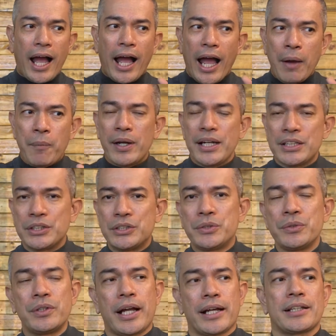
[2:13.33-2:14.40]
I wanted to
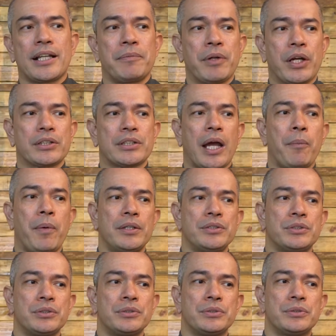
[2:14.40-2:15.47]
do like that because I
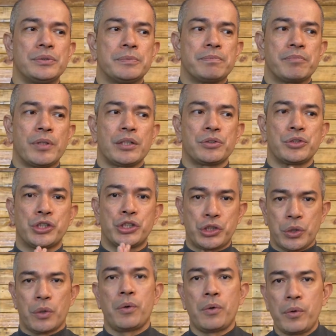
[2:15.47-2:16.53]
want to
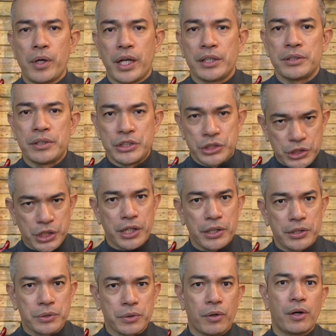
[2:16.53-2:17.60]
show and
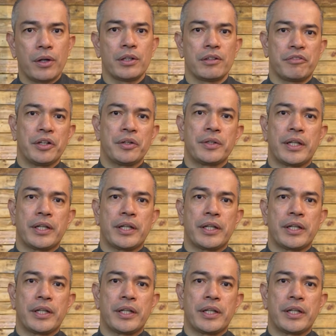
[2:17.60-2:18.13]
share to all of you